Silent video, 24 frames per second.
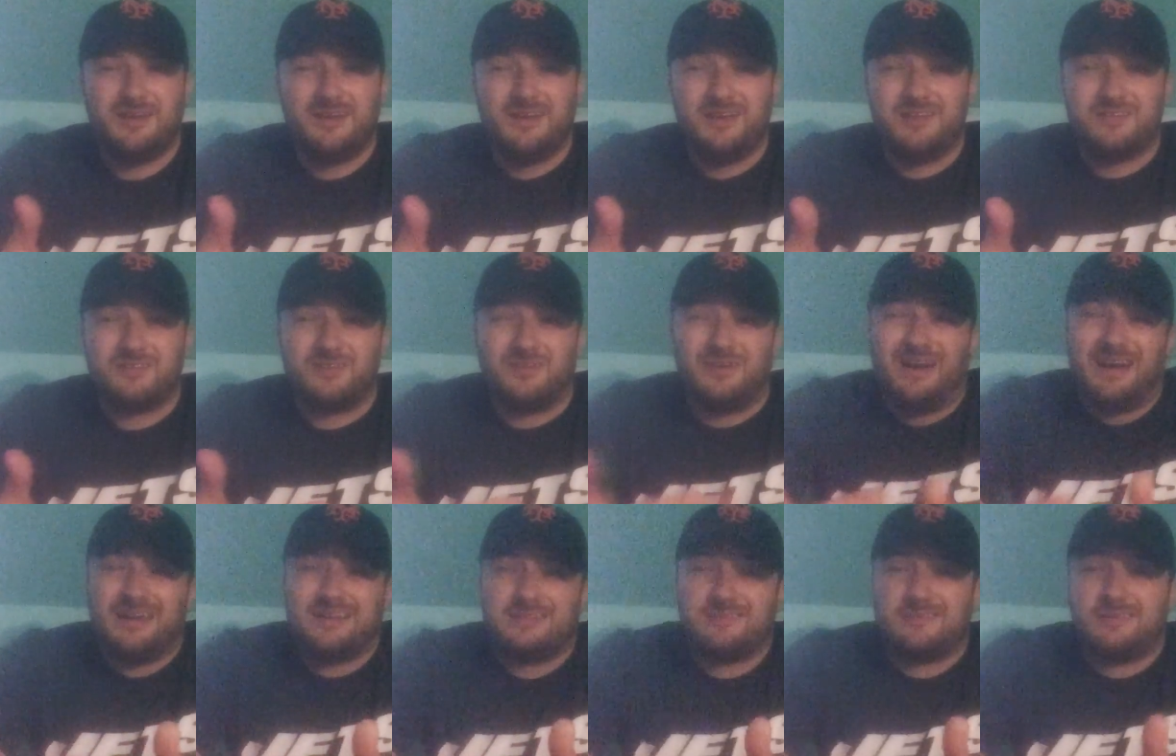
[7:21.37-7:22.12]
So
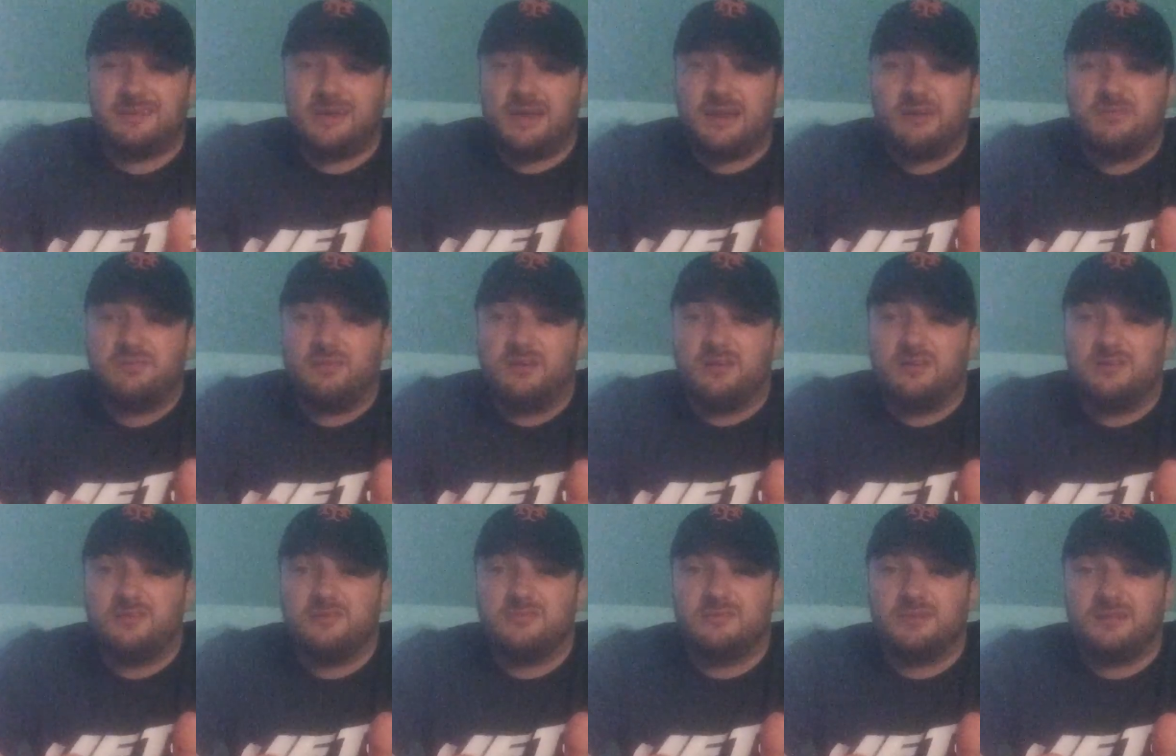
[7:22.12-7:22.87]
honestly, I don't know
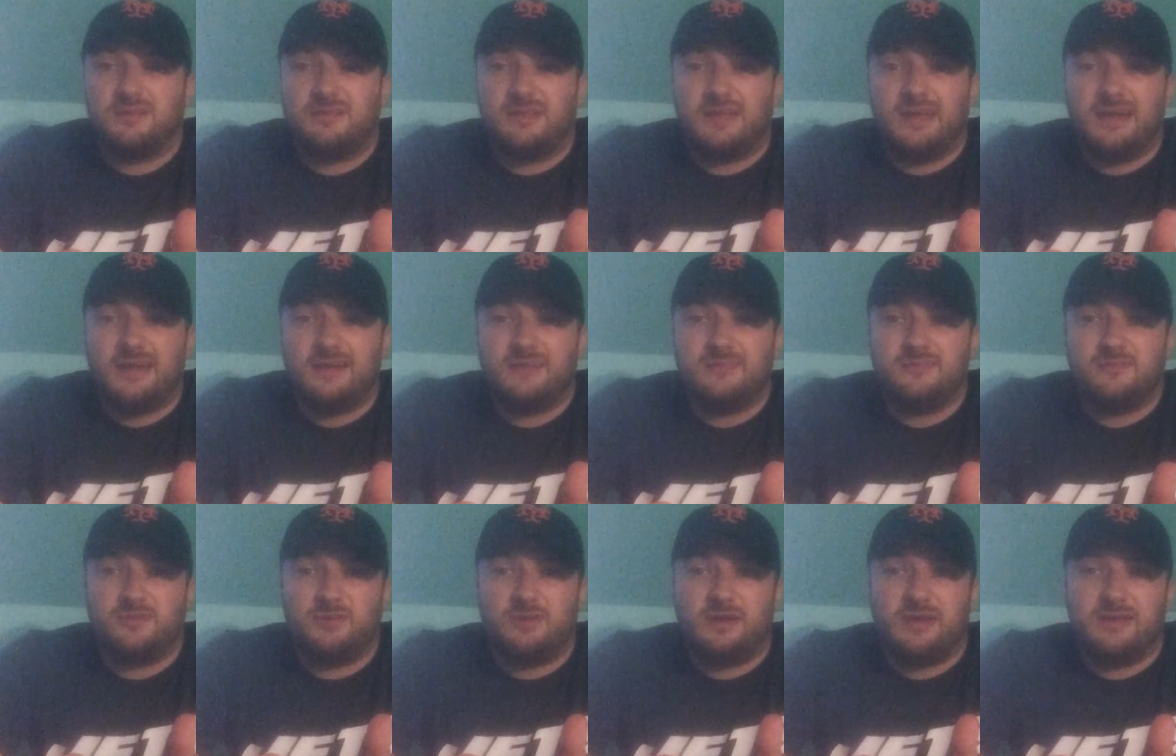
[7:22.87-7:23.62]
what are the odds of
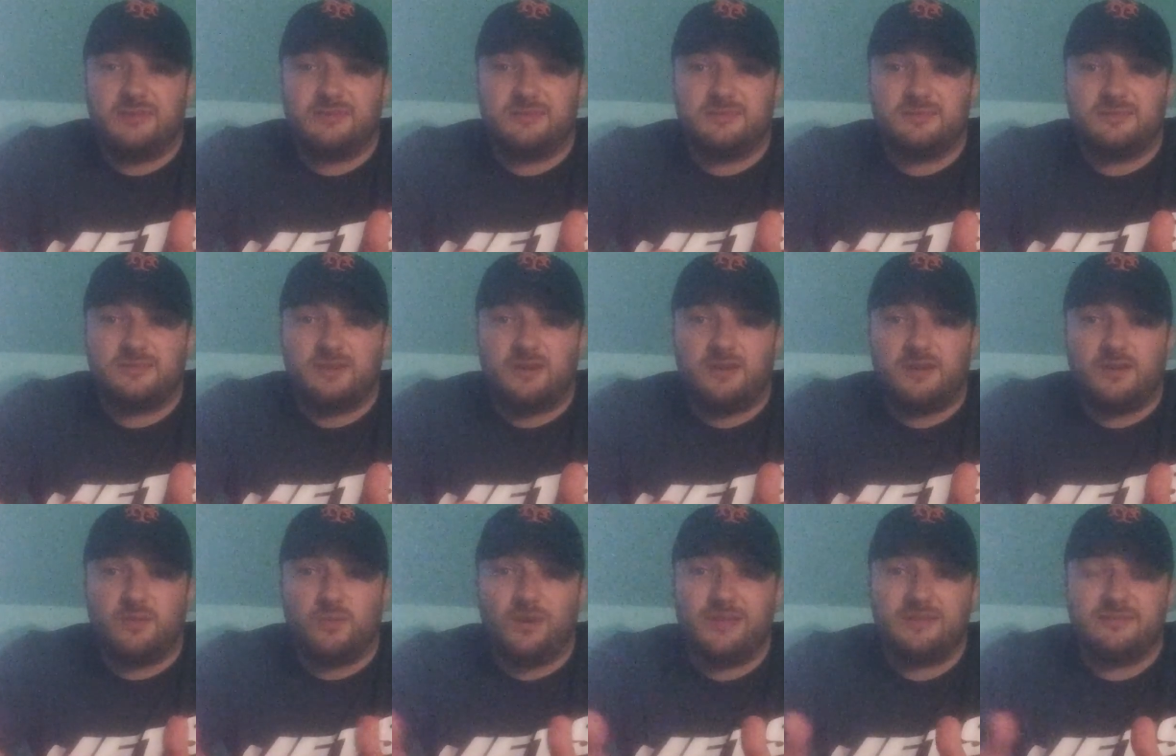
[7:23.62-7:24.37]
Johansson starting
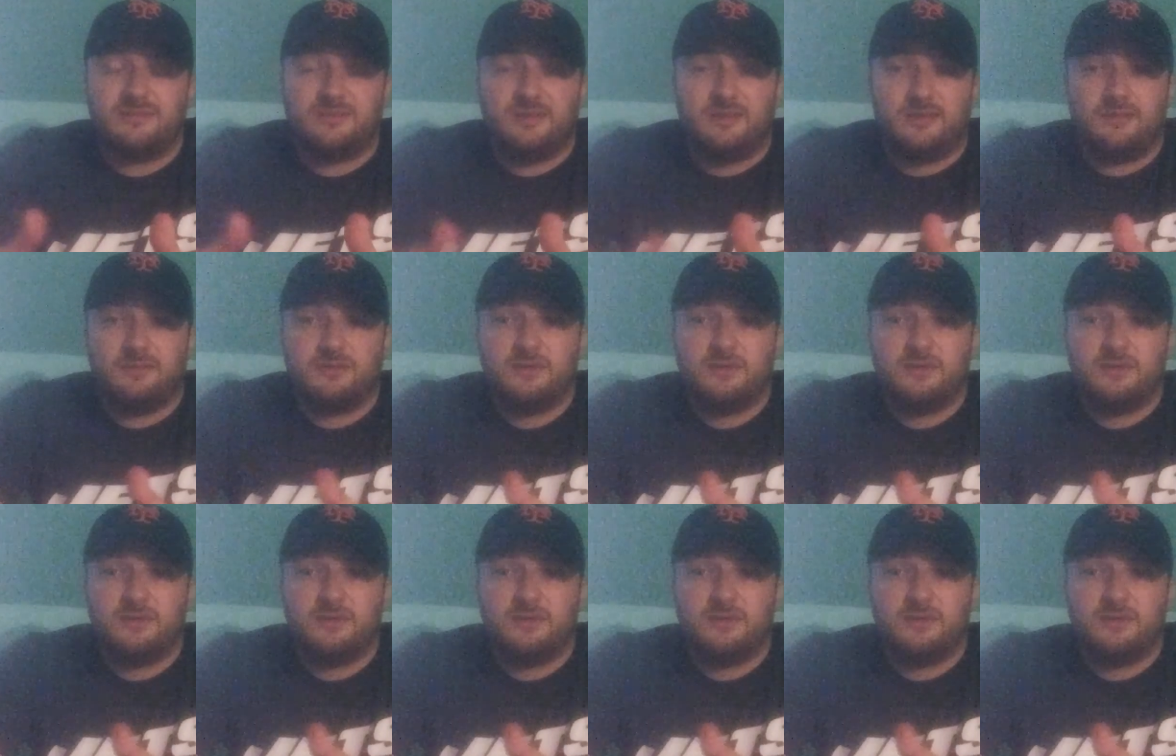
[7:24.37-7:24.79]
Wednesday.